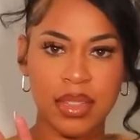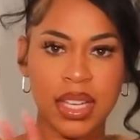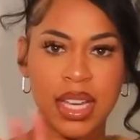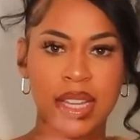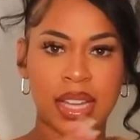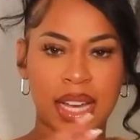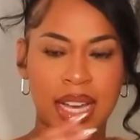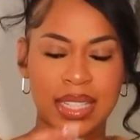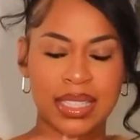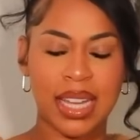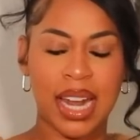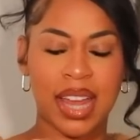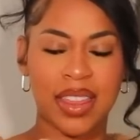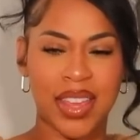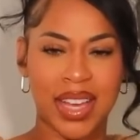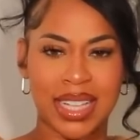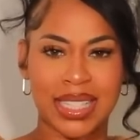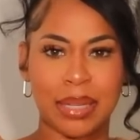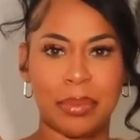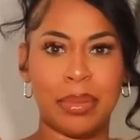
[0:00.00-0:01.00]
And like I said, I
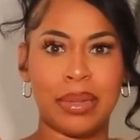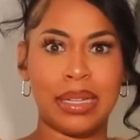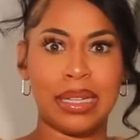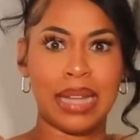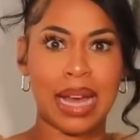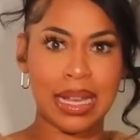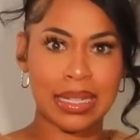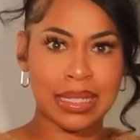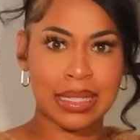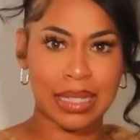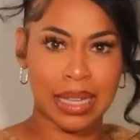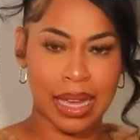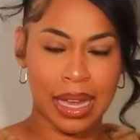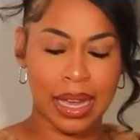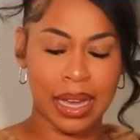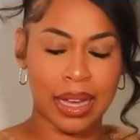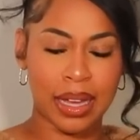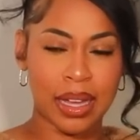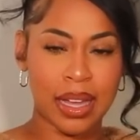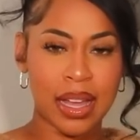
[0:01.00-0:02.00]
think it's a
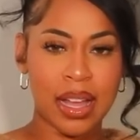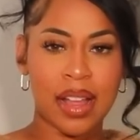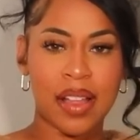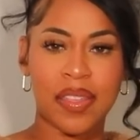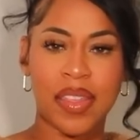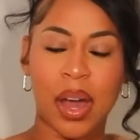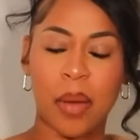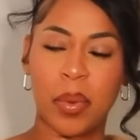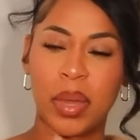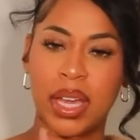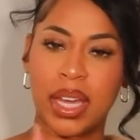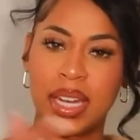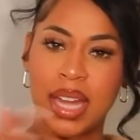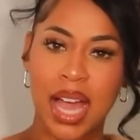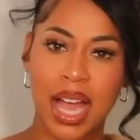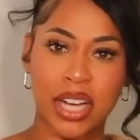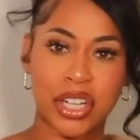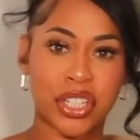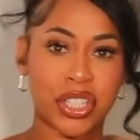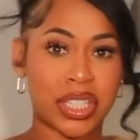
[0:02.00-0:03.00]
blessing that we can
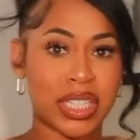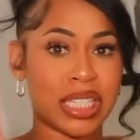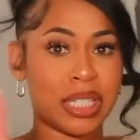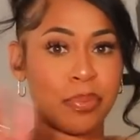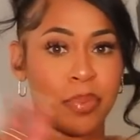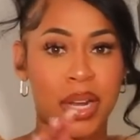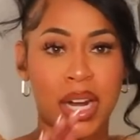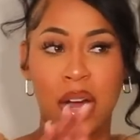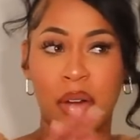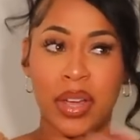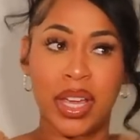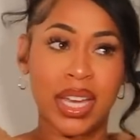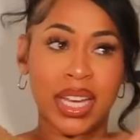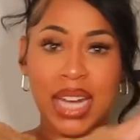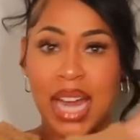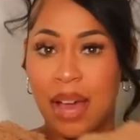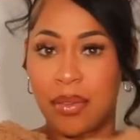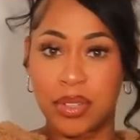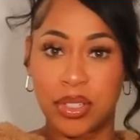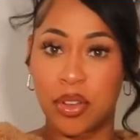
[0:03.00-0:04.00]
actually spread out. He
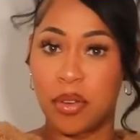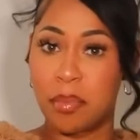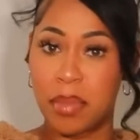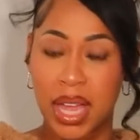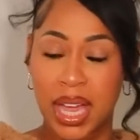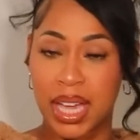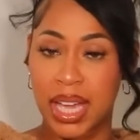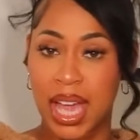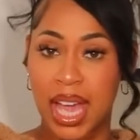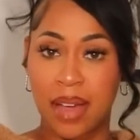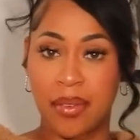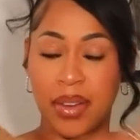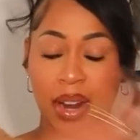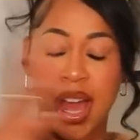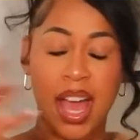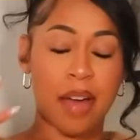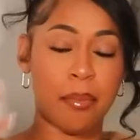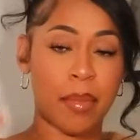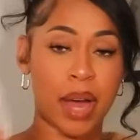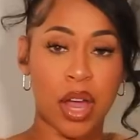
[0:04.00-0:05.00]
can have his own man cave, and
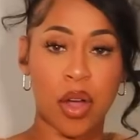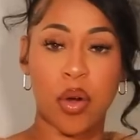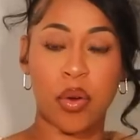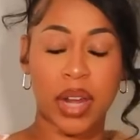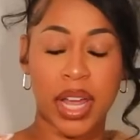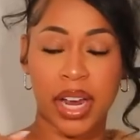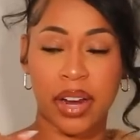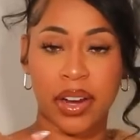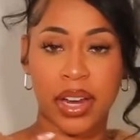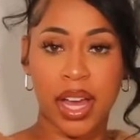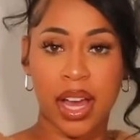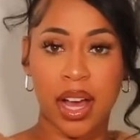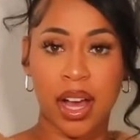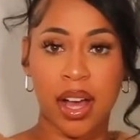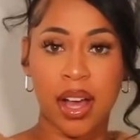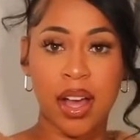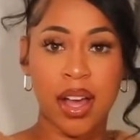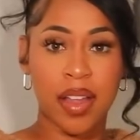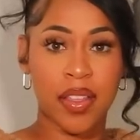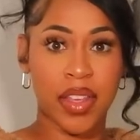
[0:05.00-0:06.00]
I have my own
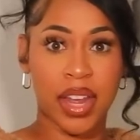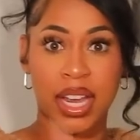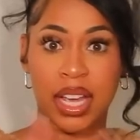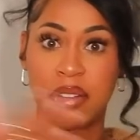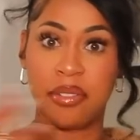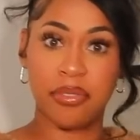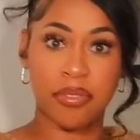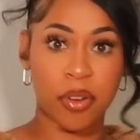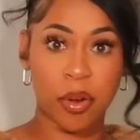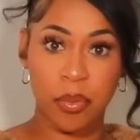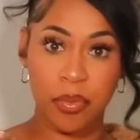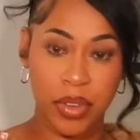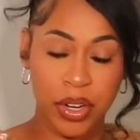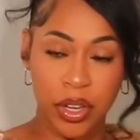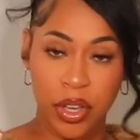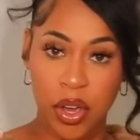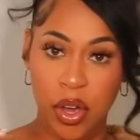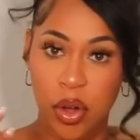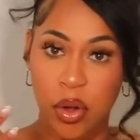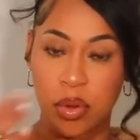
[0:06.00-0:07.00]
area that I can film
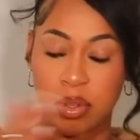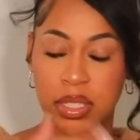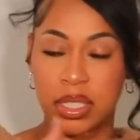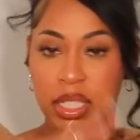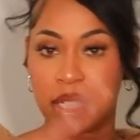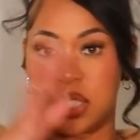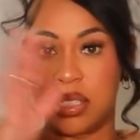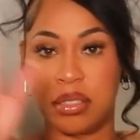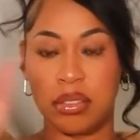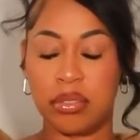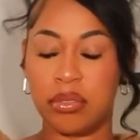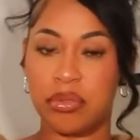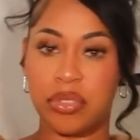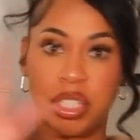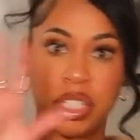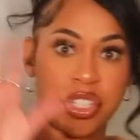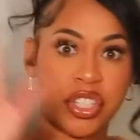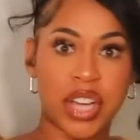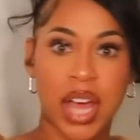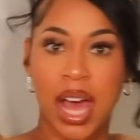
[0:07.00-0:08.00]
videos and do
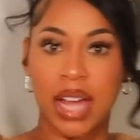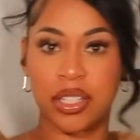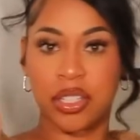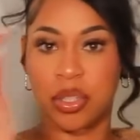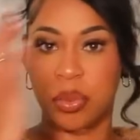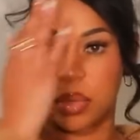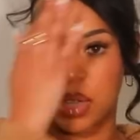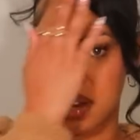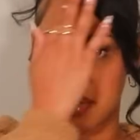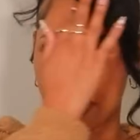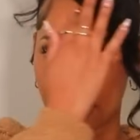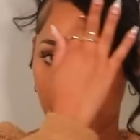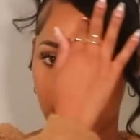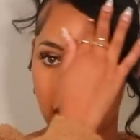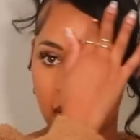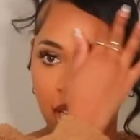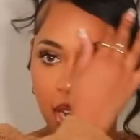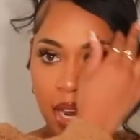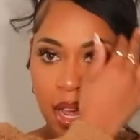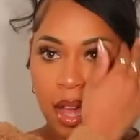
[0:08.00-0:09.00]
chit chats or whatever
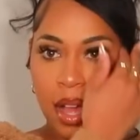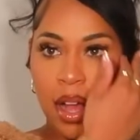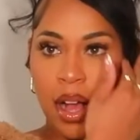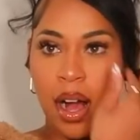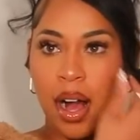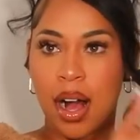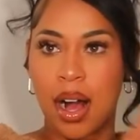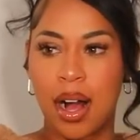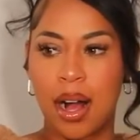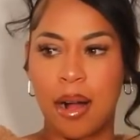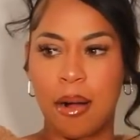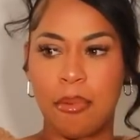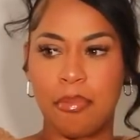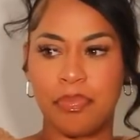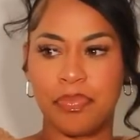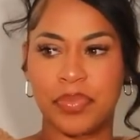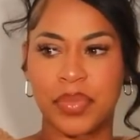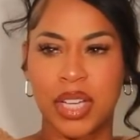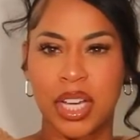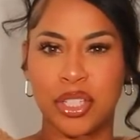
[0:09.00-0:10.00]
in,
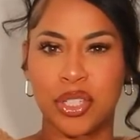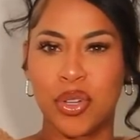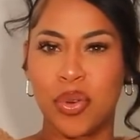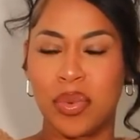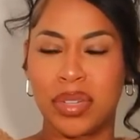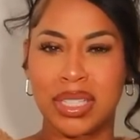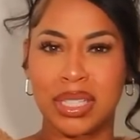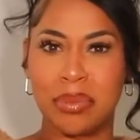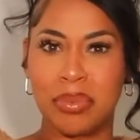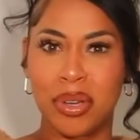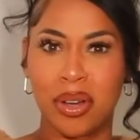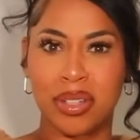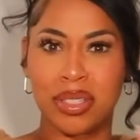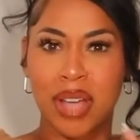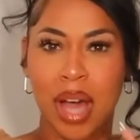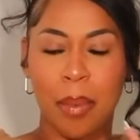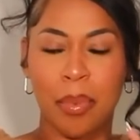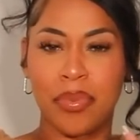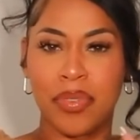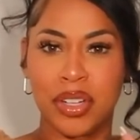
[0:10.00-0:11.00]
because who wants to be on
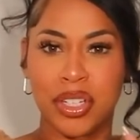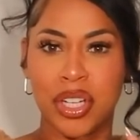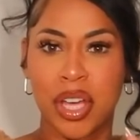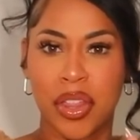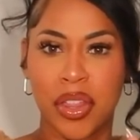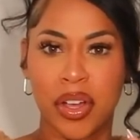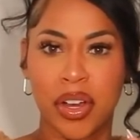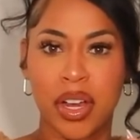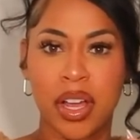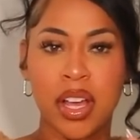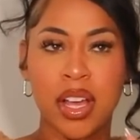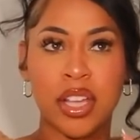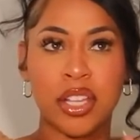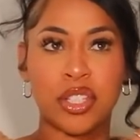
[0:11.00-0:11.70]
top of each other?